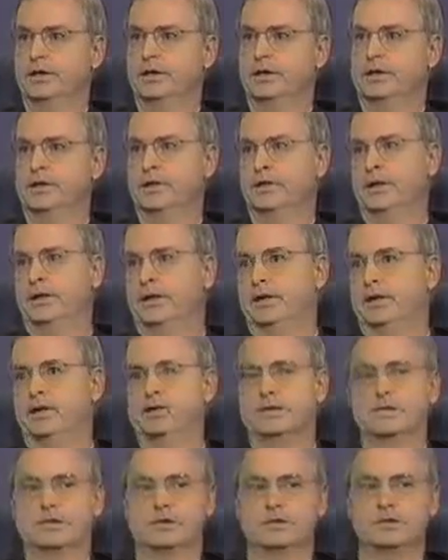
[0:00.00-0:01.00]
And that, in
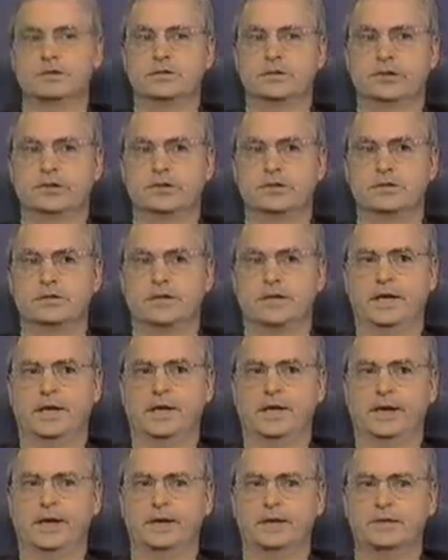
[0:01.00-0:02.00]
a certain sense,
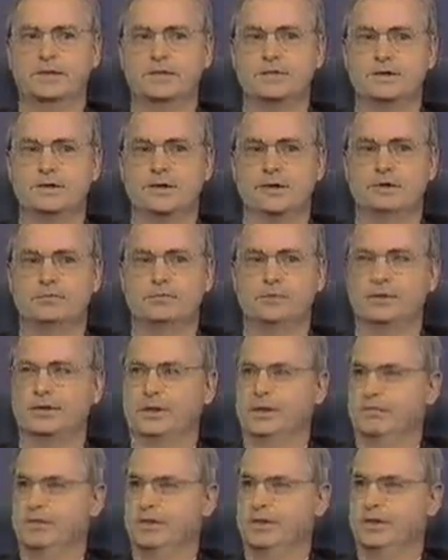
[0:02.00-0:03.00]
has a more
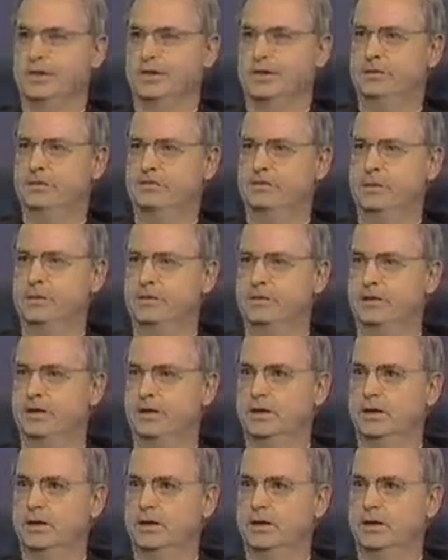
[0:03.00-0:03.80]
devastating effect.